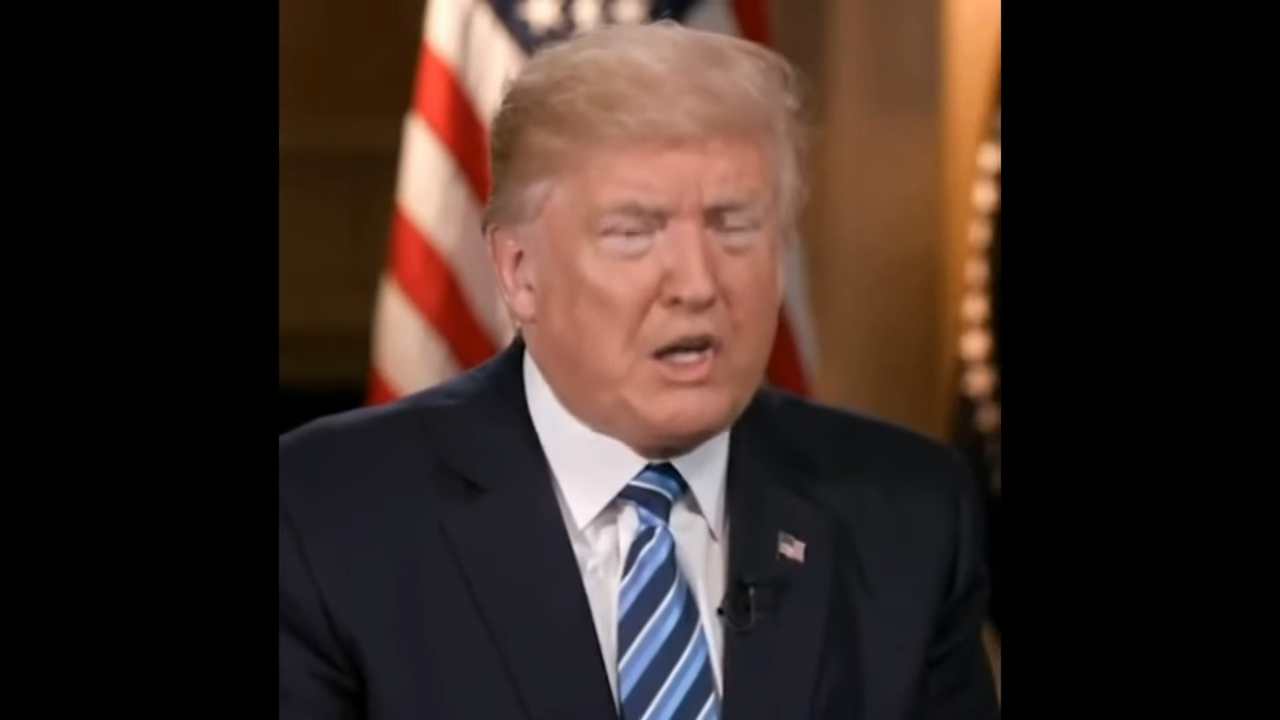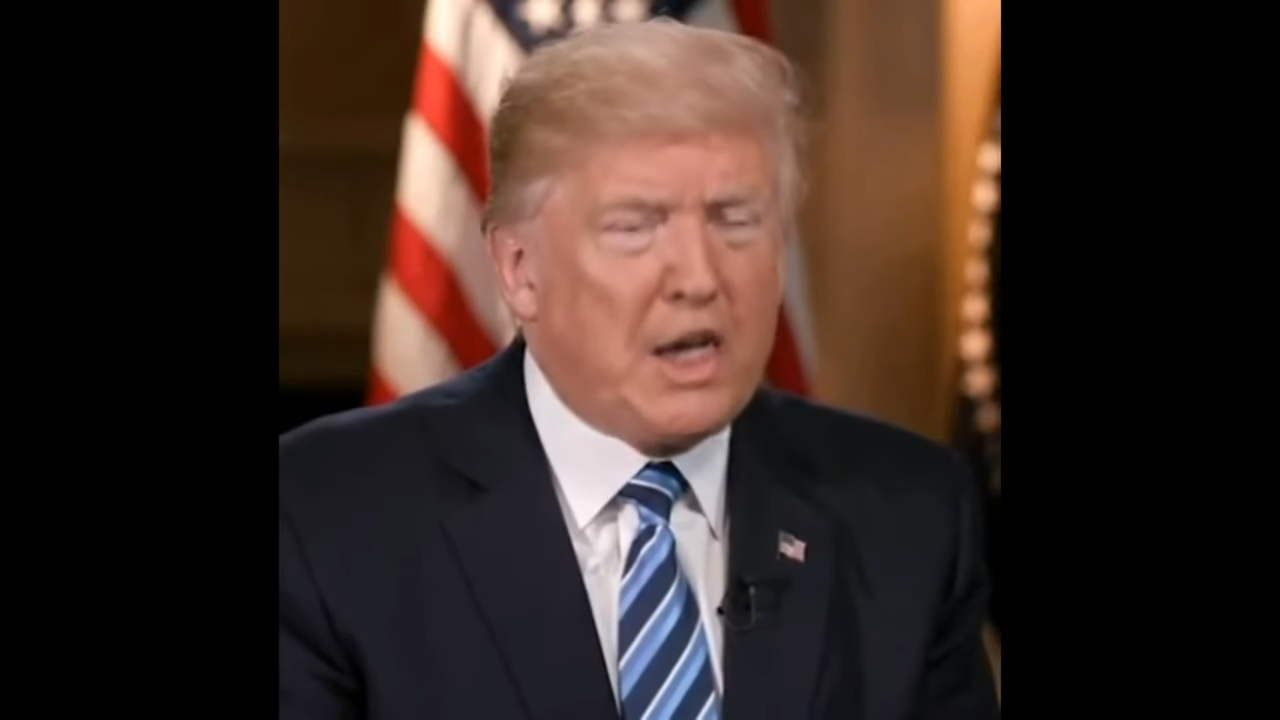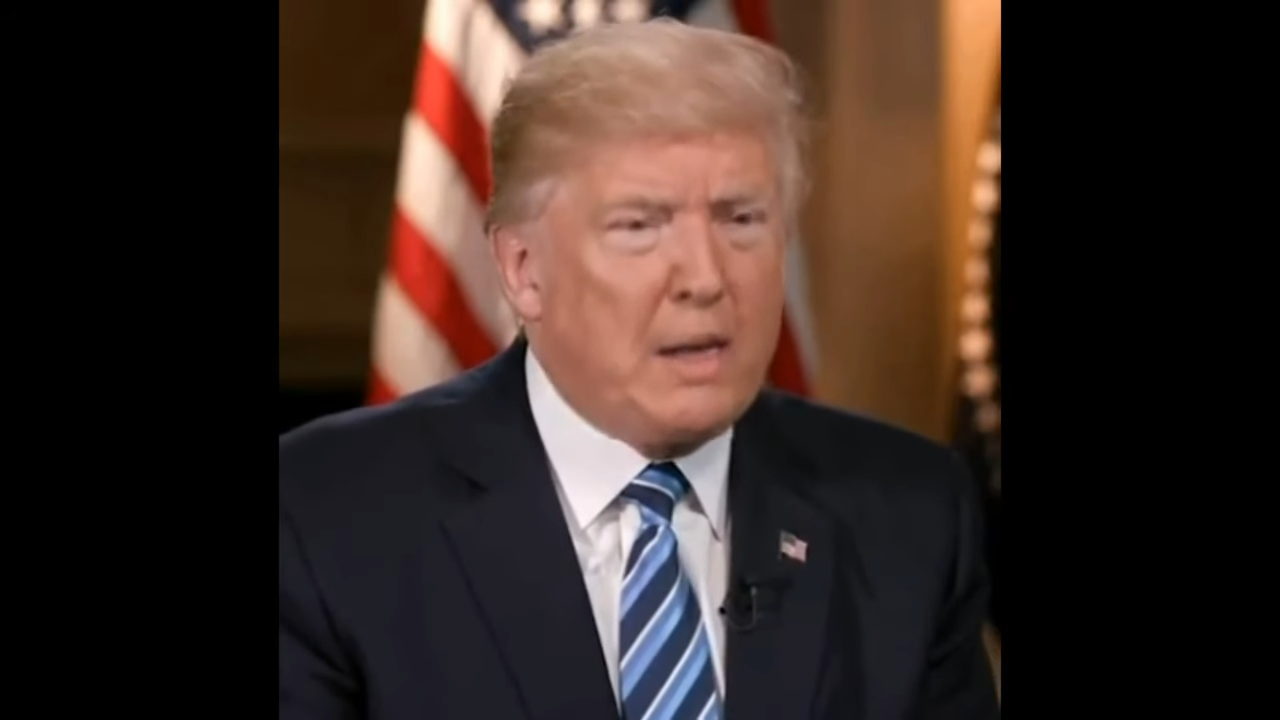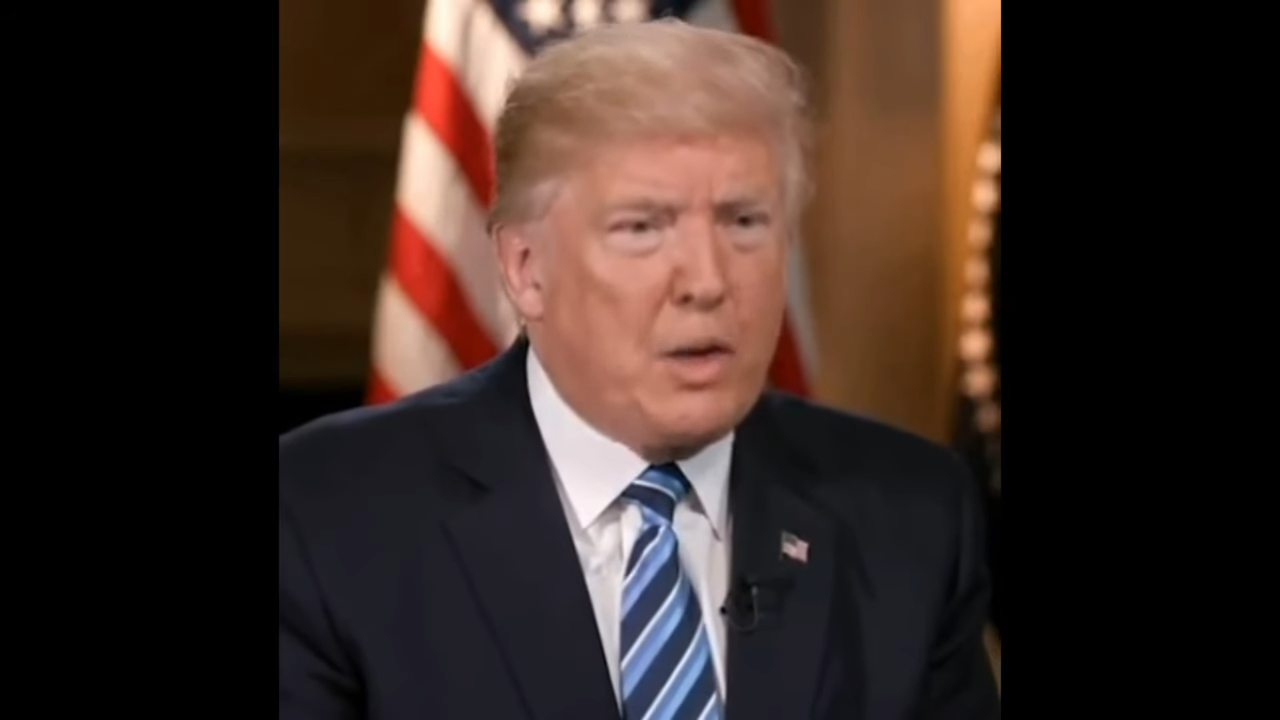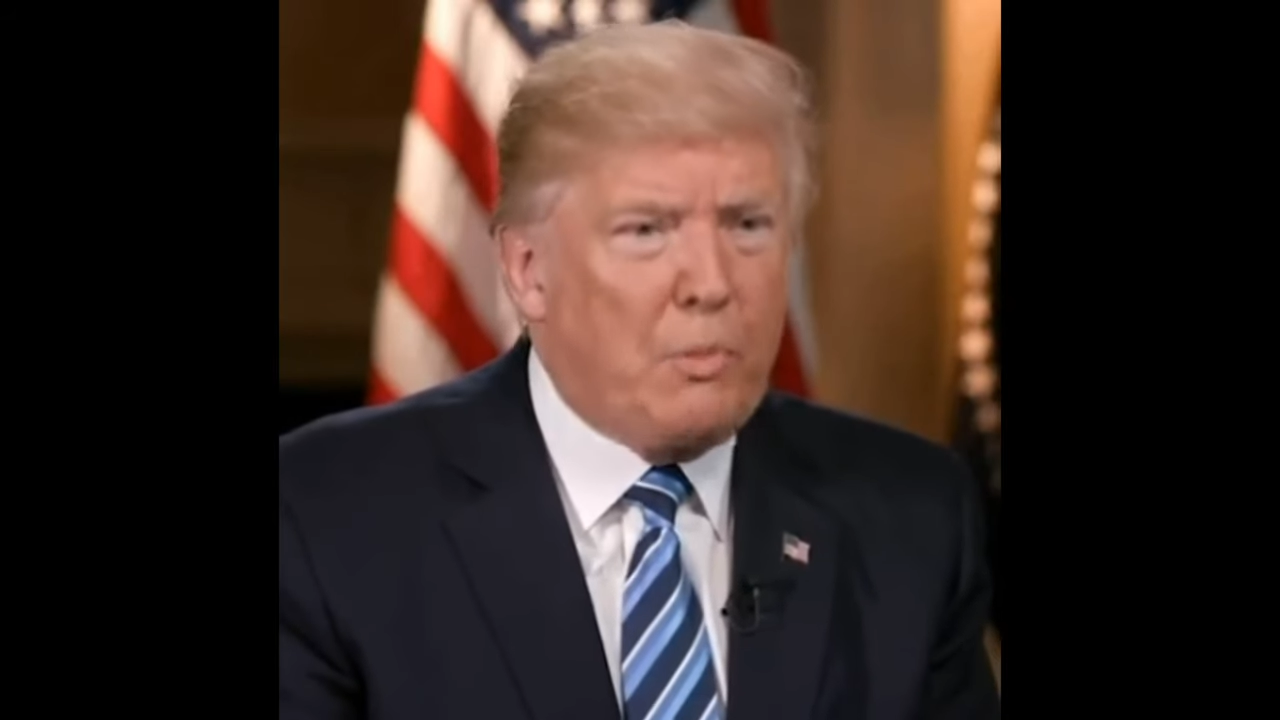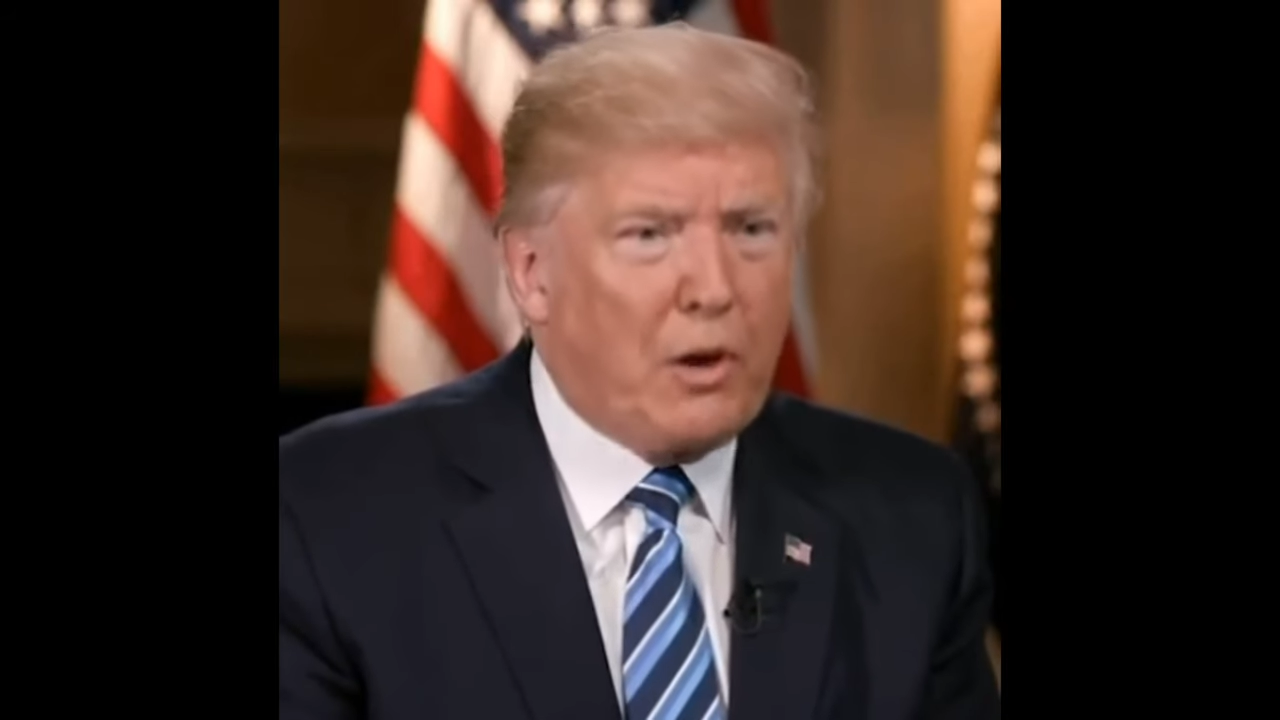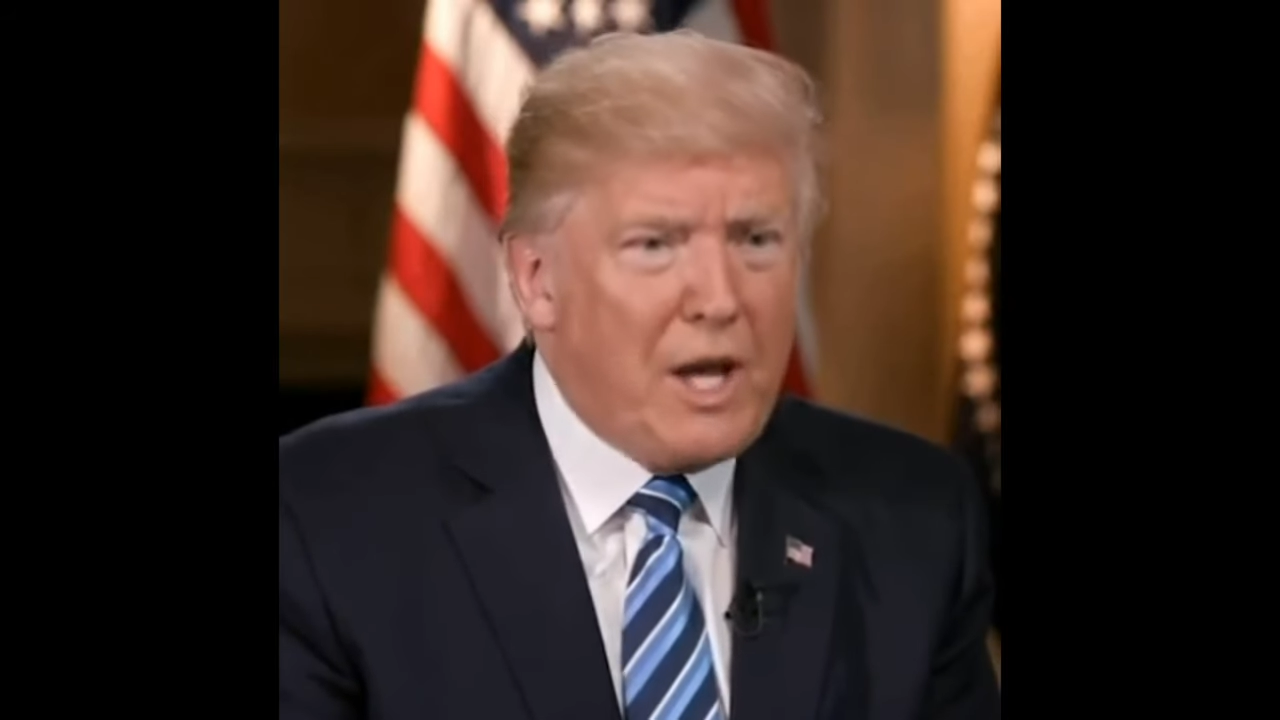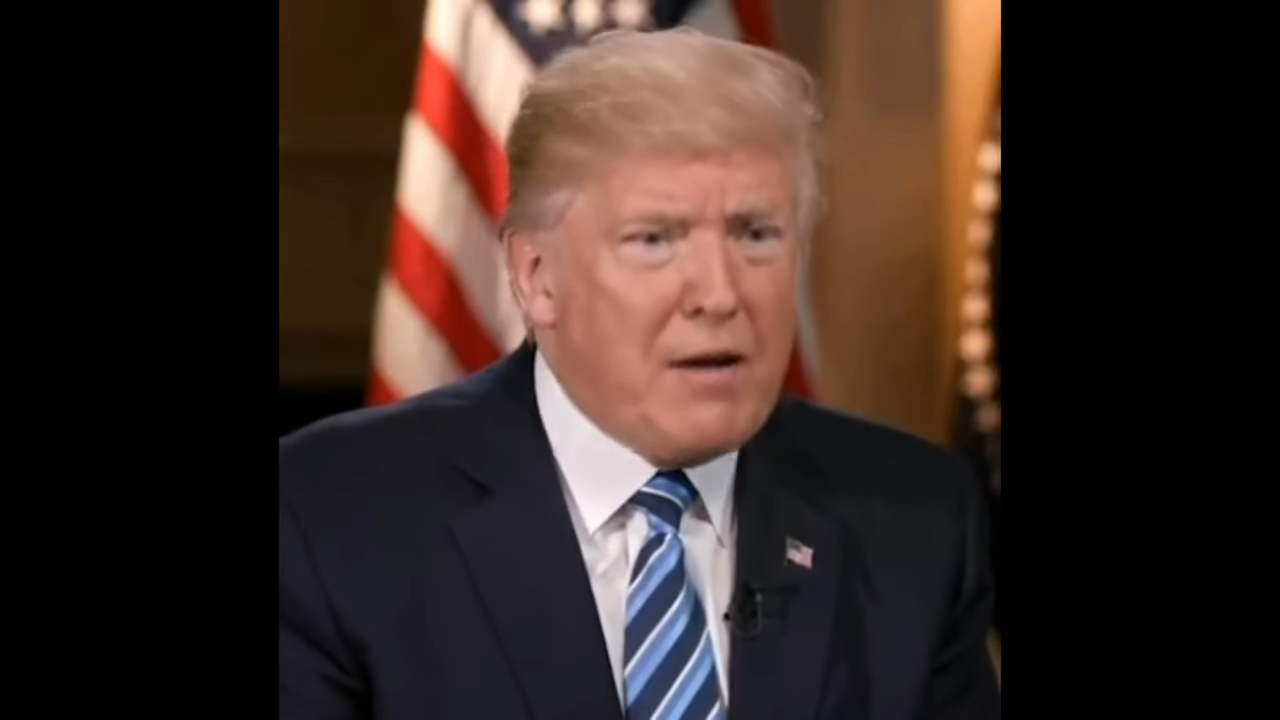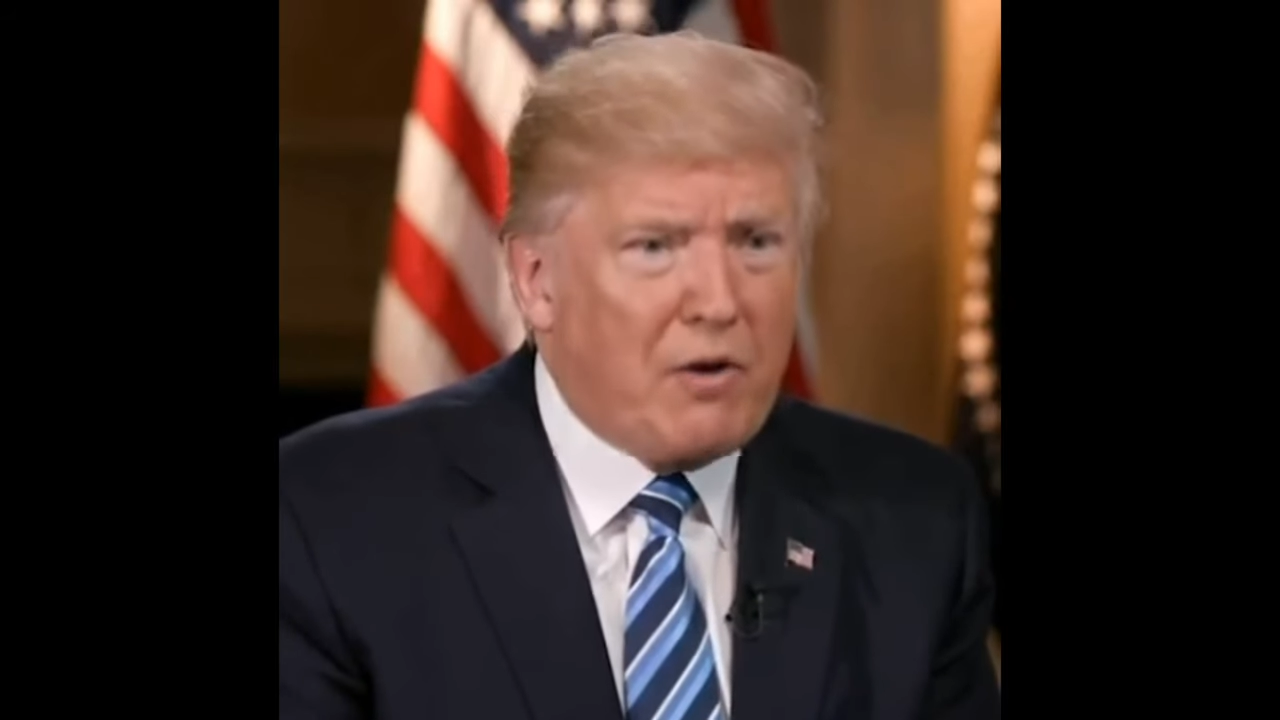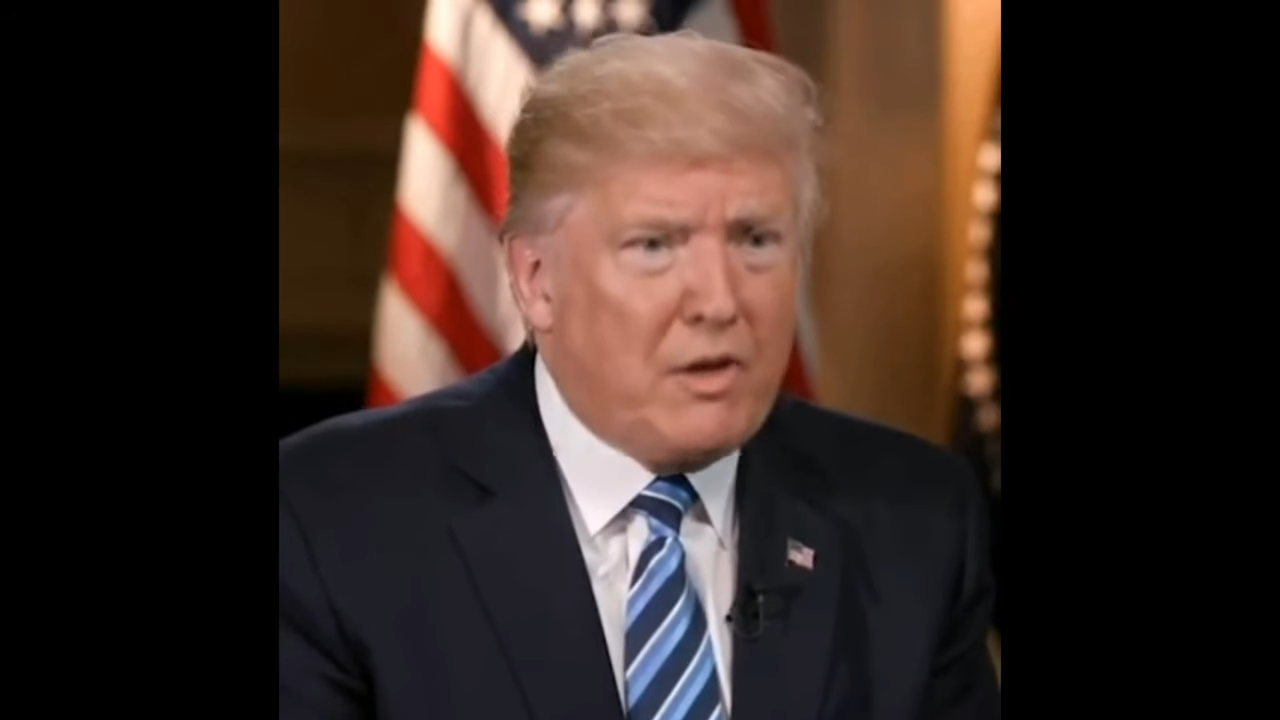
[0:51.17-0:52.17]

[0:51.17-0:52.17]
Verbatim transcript: into the political